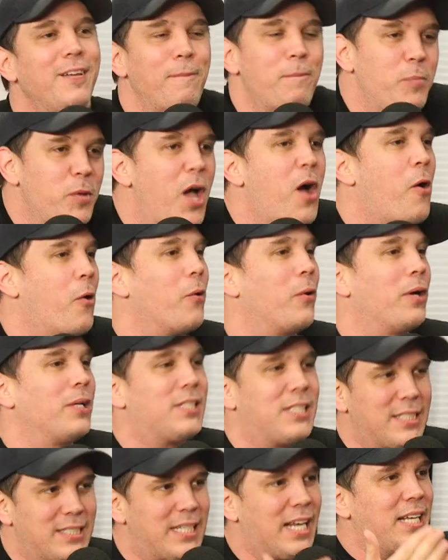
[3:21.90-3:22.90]
No,
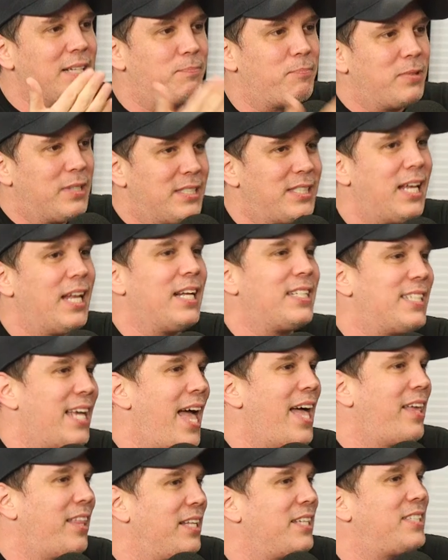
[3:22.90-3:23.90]
they said
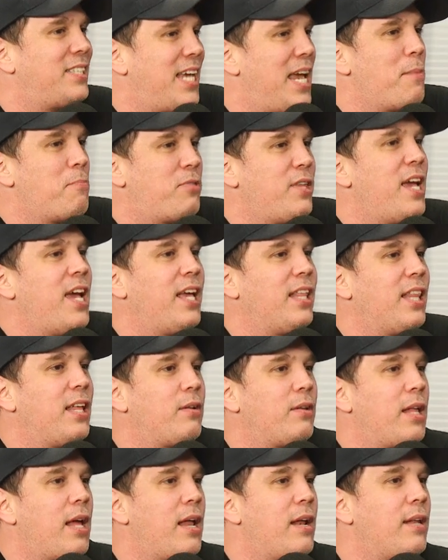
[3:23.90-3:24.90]
exactly the same thing
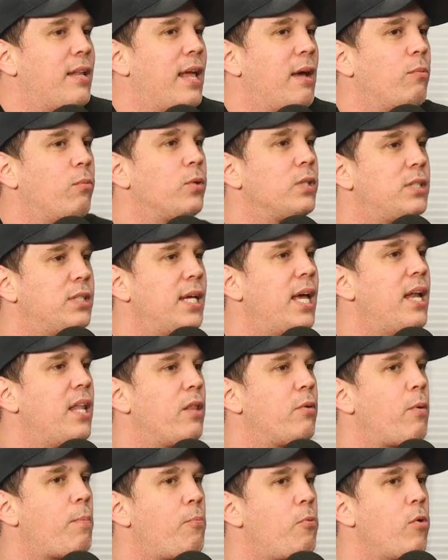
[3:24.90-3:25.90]
that was said in
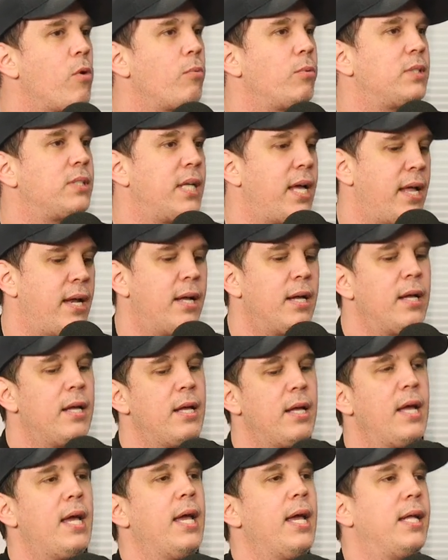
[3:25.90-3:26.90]
the report, was that
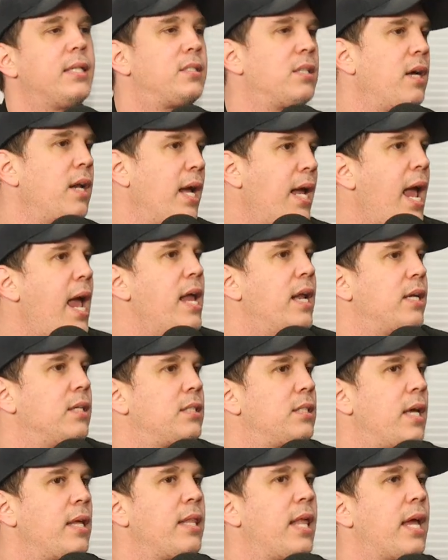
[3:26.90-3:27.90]
it's on
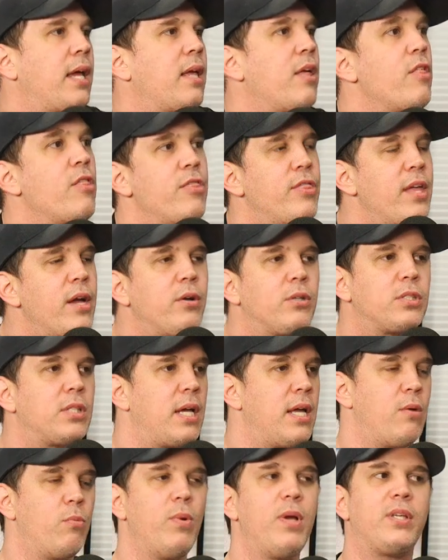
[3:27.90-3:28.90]
hiatus. And like
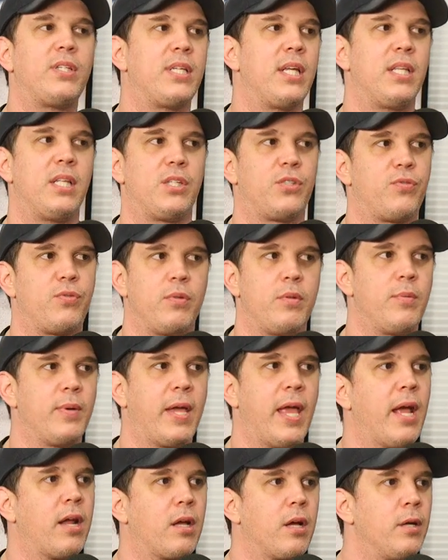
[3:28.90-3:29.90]
and we said this from the
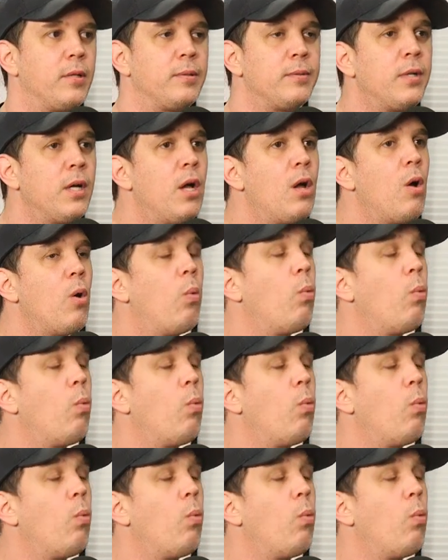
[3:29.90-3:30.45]
get-go. Yeah.